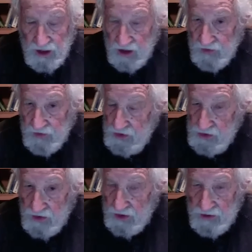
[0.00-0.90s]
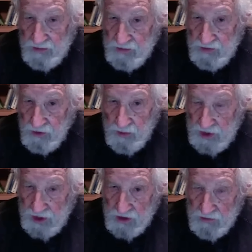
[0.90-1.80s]
of history I'm
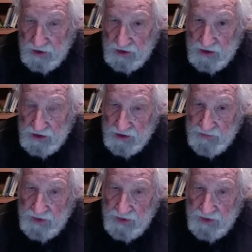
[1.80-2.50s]
omitting, but the